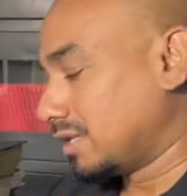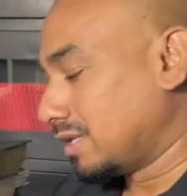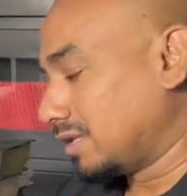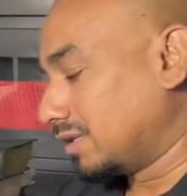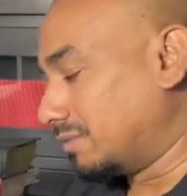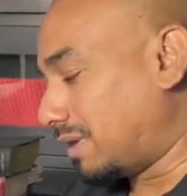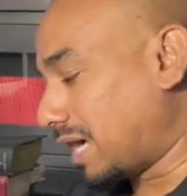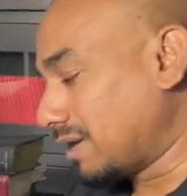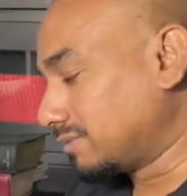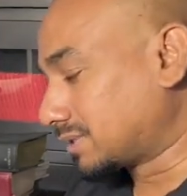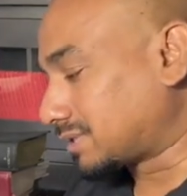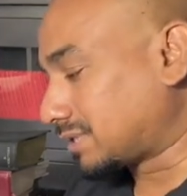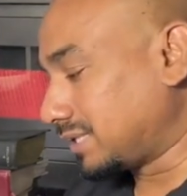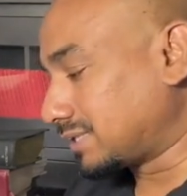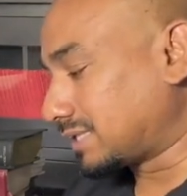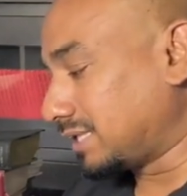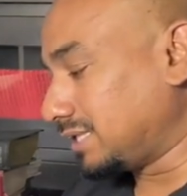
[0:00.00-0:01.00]
The Bible
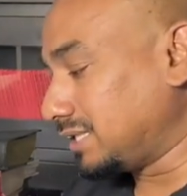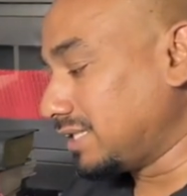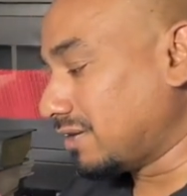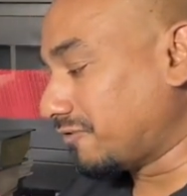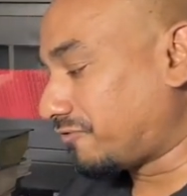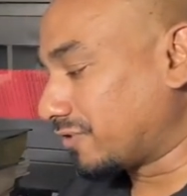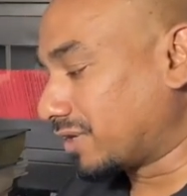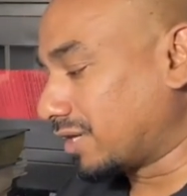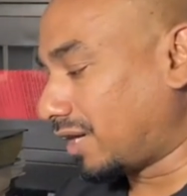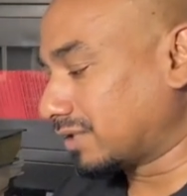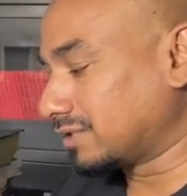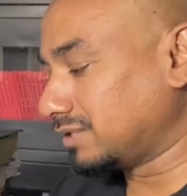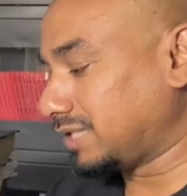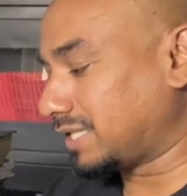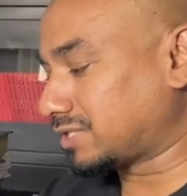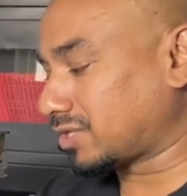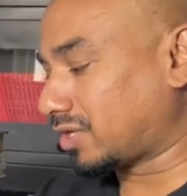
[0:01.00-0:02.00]
says, and ye have forgotten
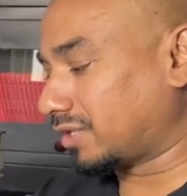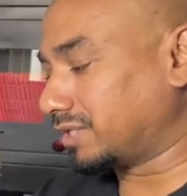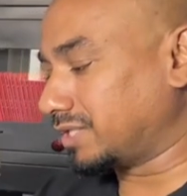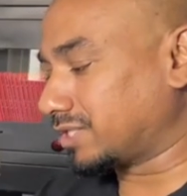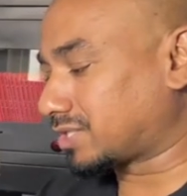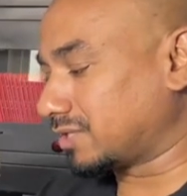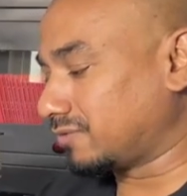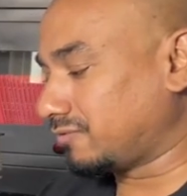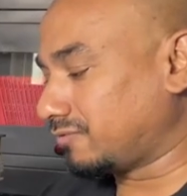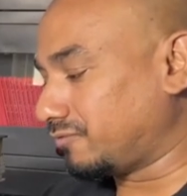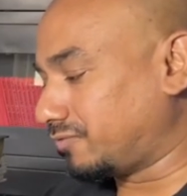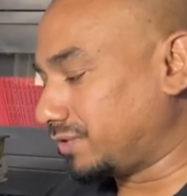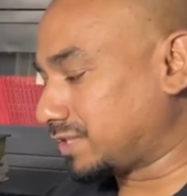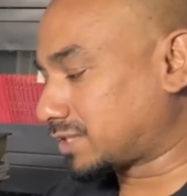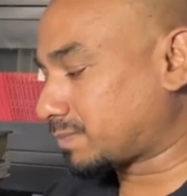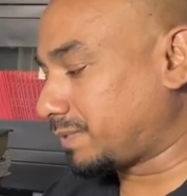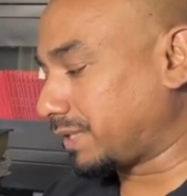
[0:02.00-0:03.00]
the exhortation
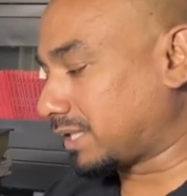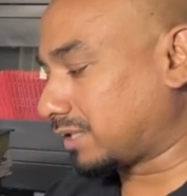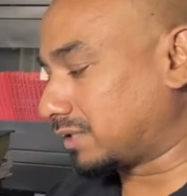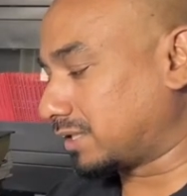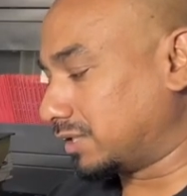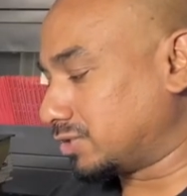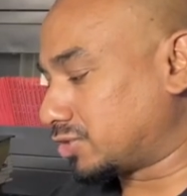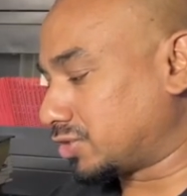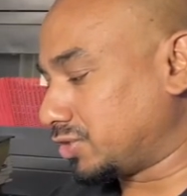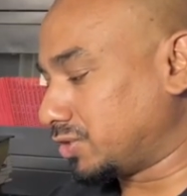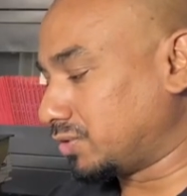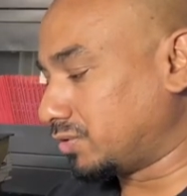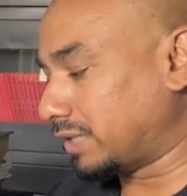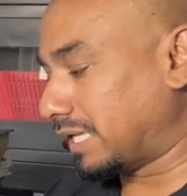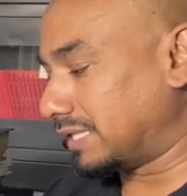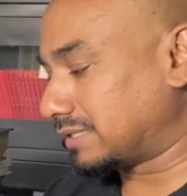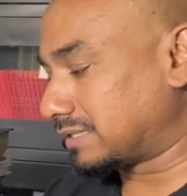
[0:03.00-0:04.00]
which speaketh unto you
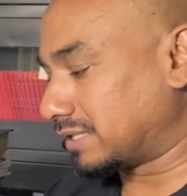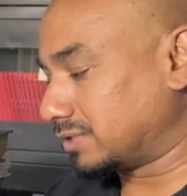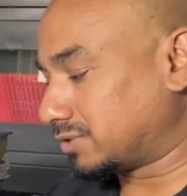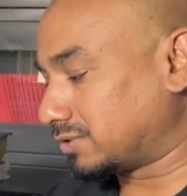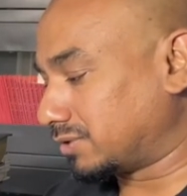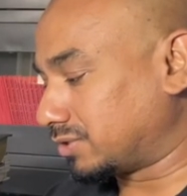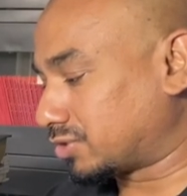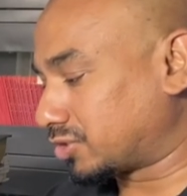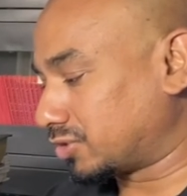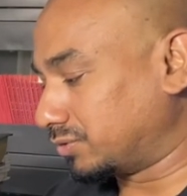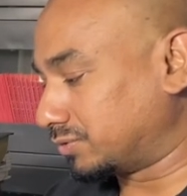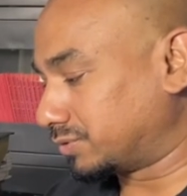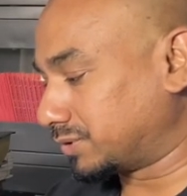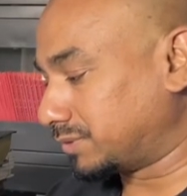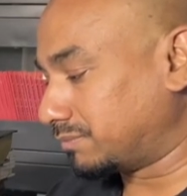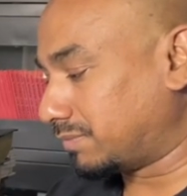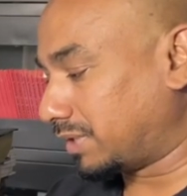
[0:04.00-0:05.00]
as unto the
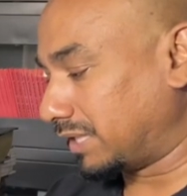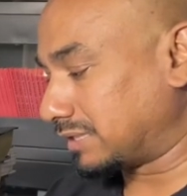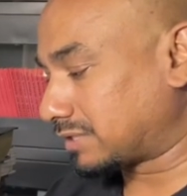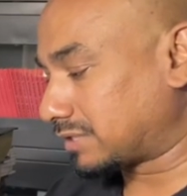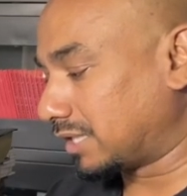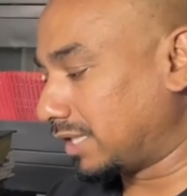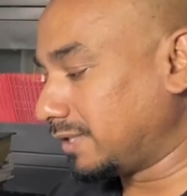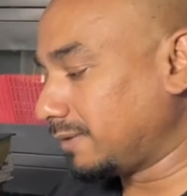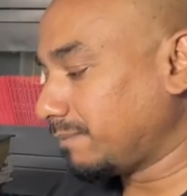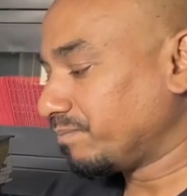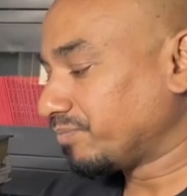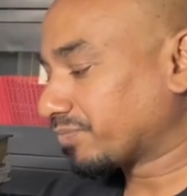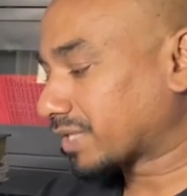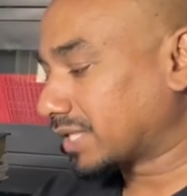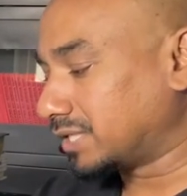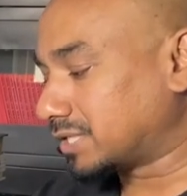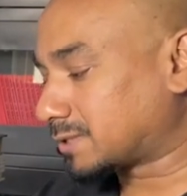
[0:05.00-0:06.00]
children. My son,
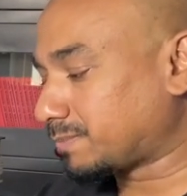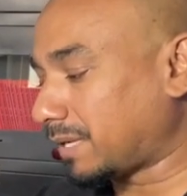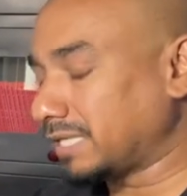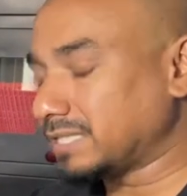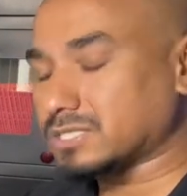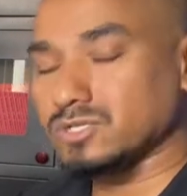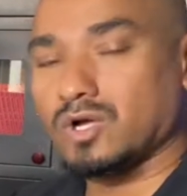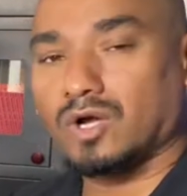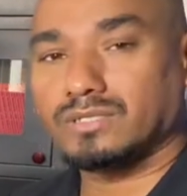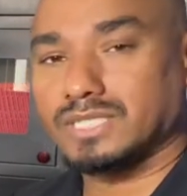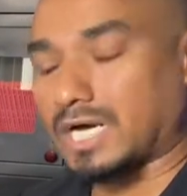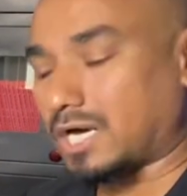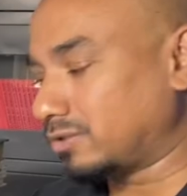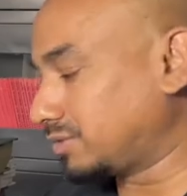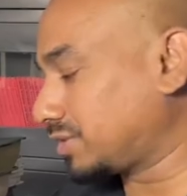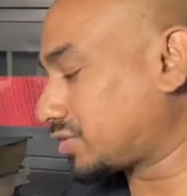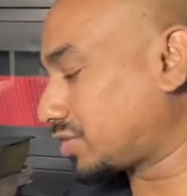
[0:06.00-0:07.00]
despise not thou
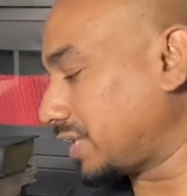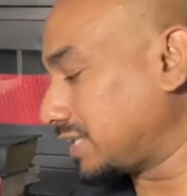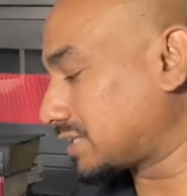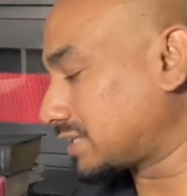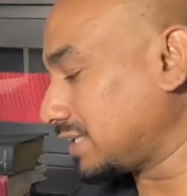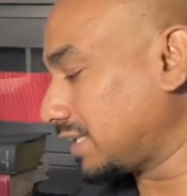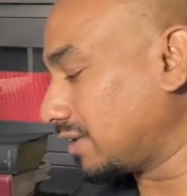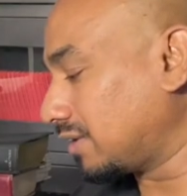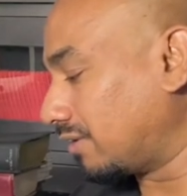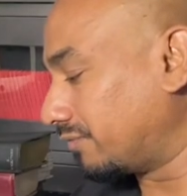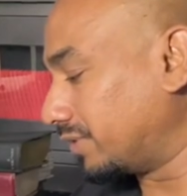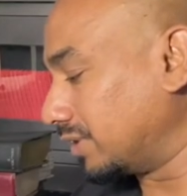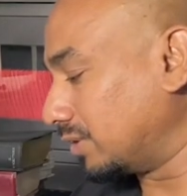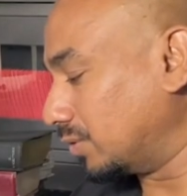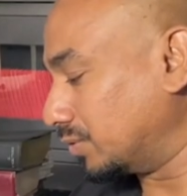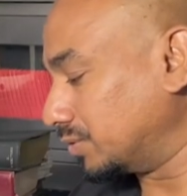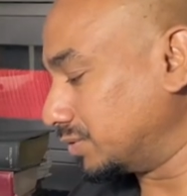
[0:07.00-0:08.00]
the chastening of the
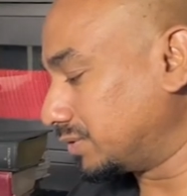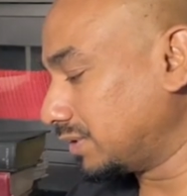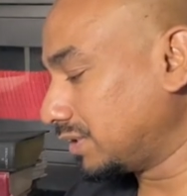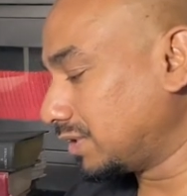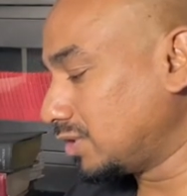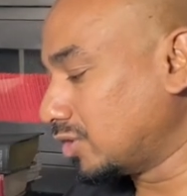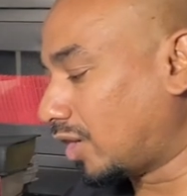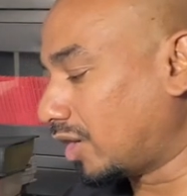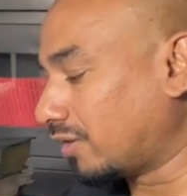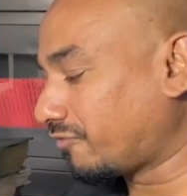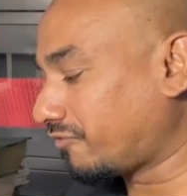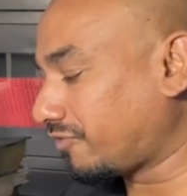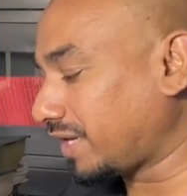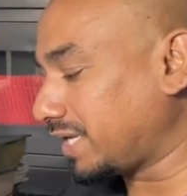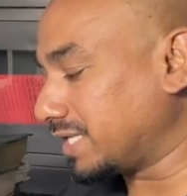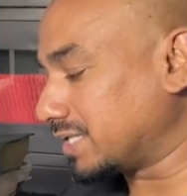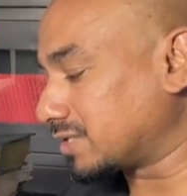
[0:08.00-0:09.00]
Lord, nor
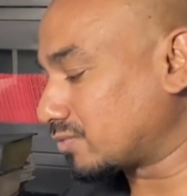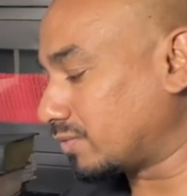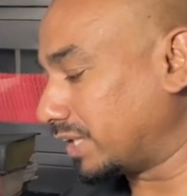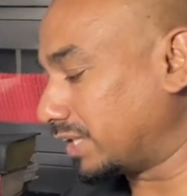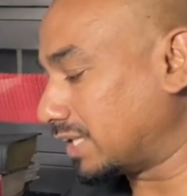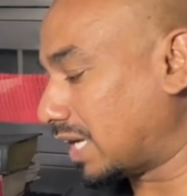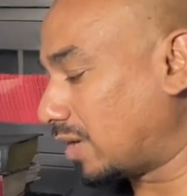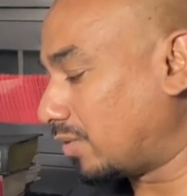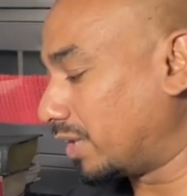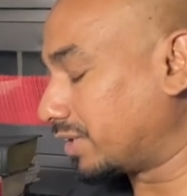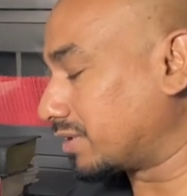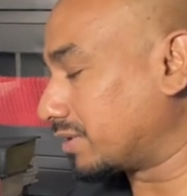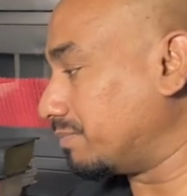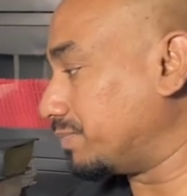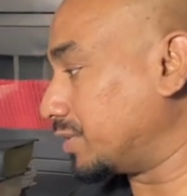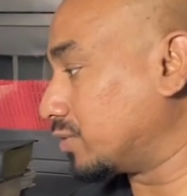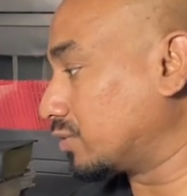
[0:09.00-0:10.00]
faint when thou art
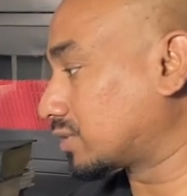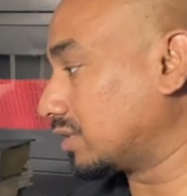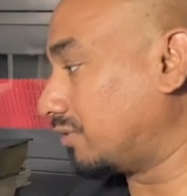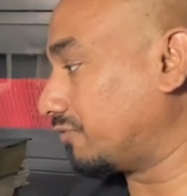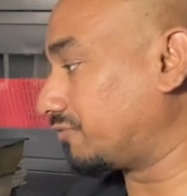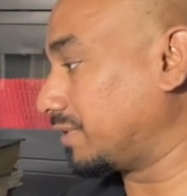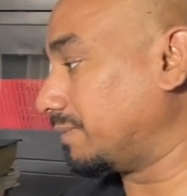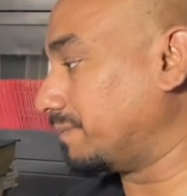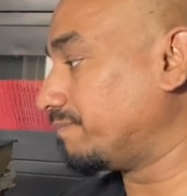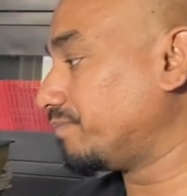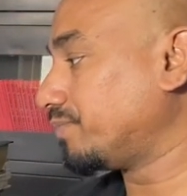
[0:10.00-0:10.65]
rebuked of him.